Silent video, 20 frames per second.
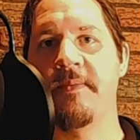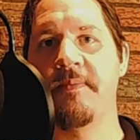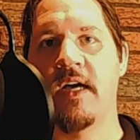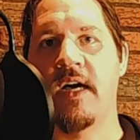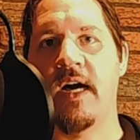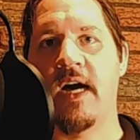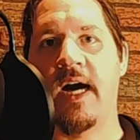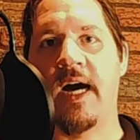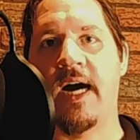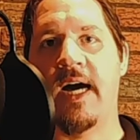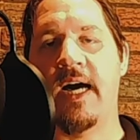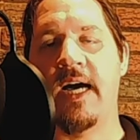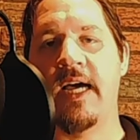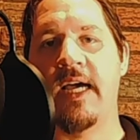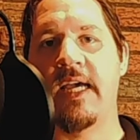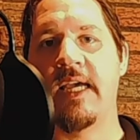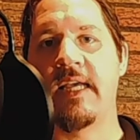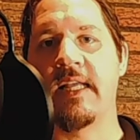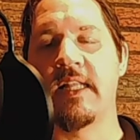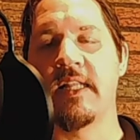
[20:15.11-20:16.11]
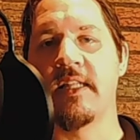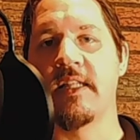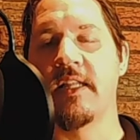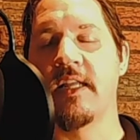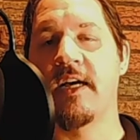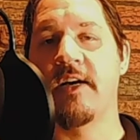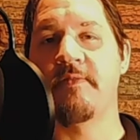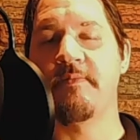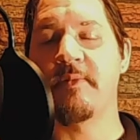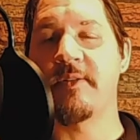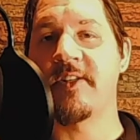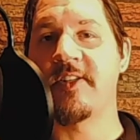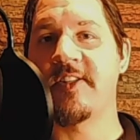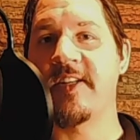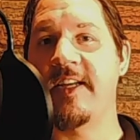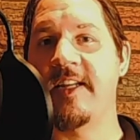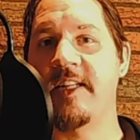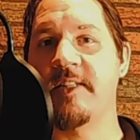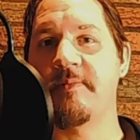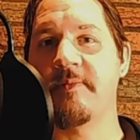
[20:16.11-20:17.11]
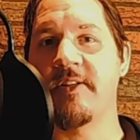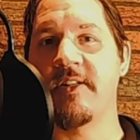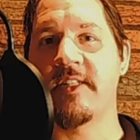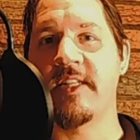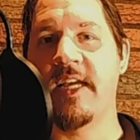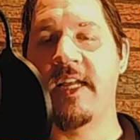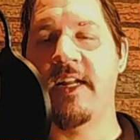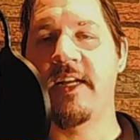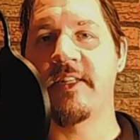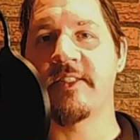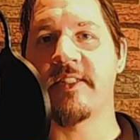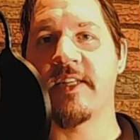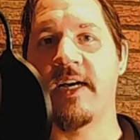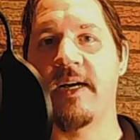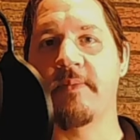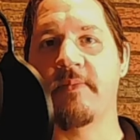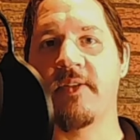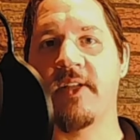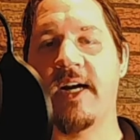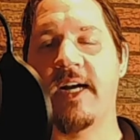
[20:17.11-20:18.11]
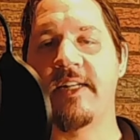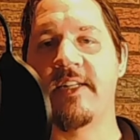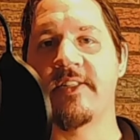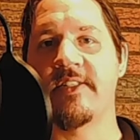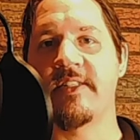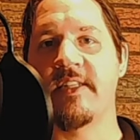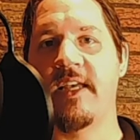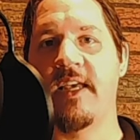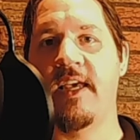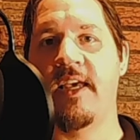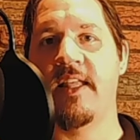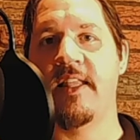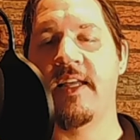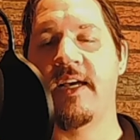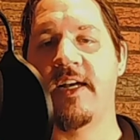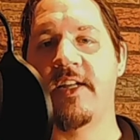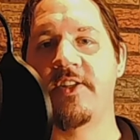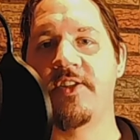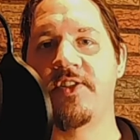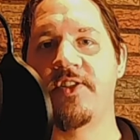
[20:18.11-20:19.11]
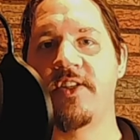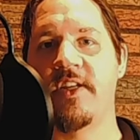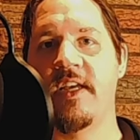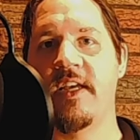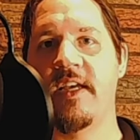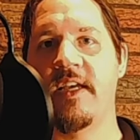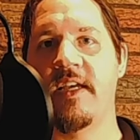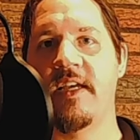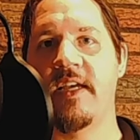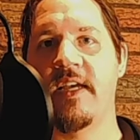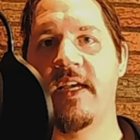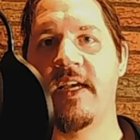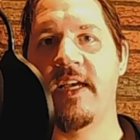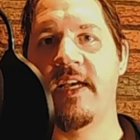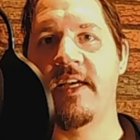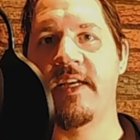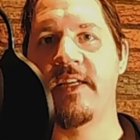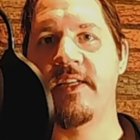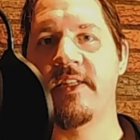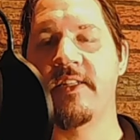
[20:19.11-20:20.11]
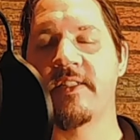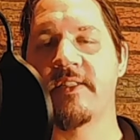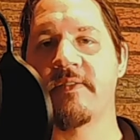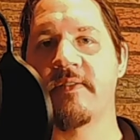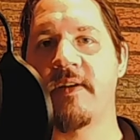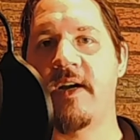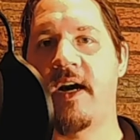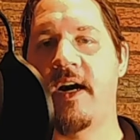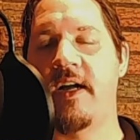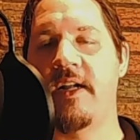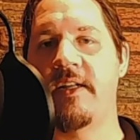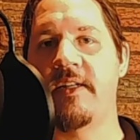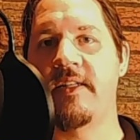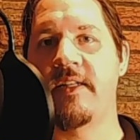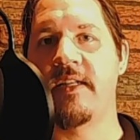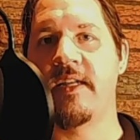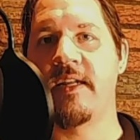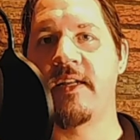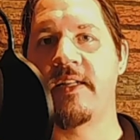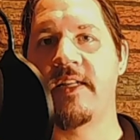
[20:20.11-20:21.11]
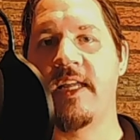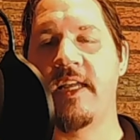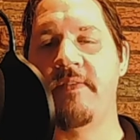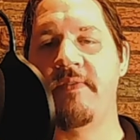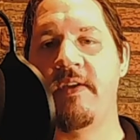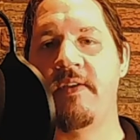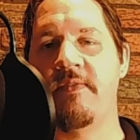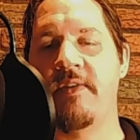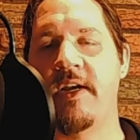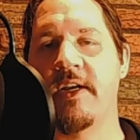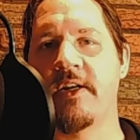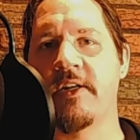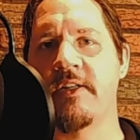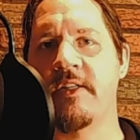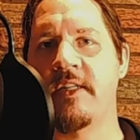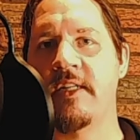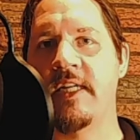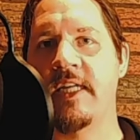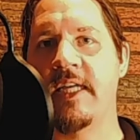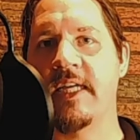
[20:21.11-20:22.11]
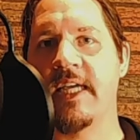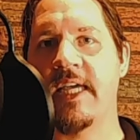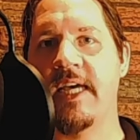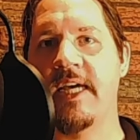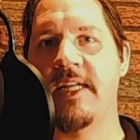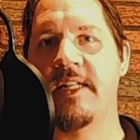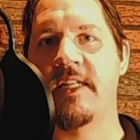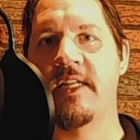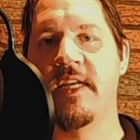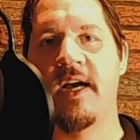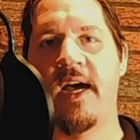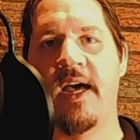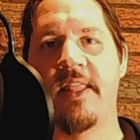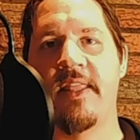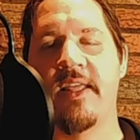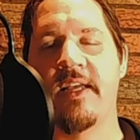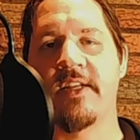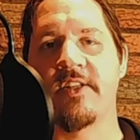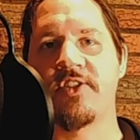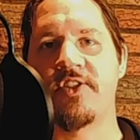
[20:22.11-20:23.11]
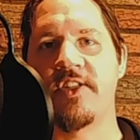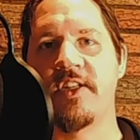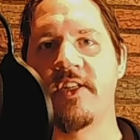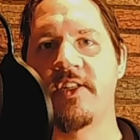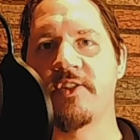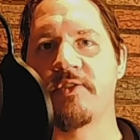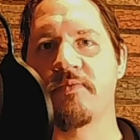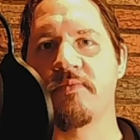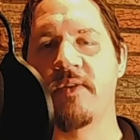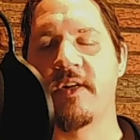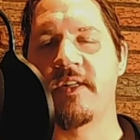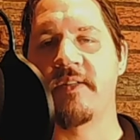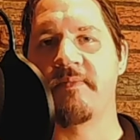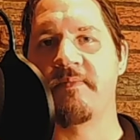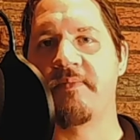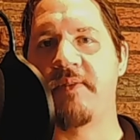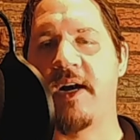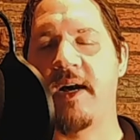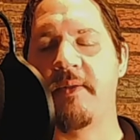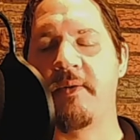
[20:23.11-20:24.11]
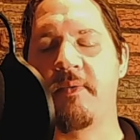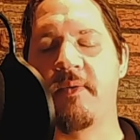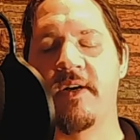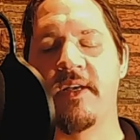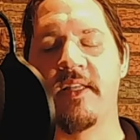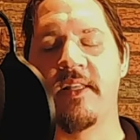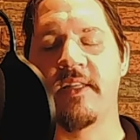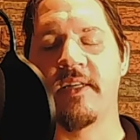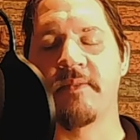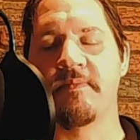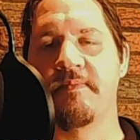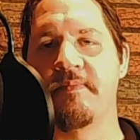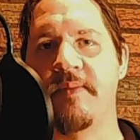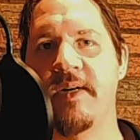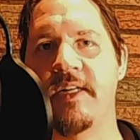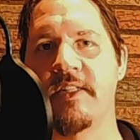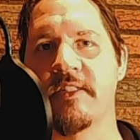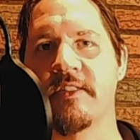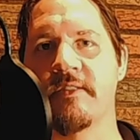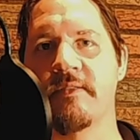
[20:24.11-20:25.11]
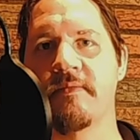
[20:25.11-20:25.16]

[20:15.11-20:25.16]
I love Mercedes Martinez. I'm glad to see that she is on TV regularly again. I think she's probably one of the best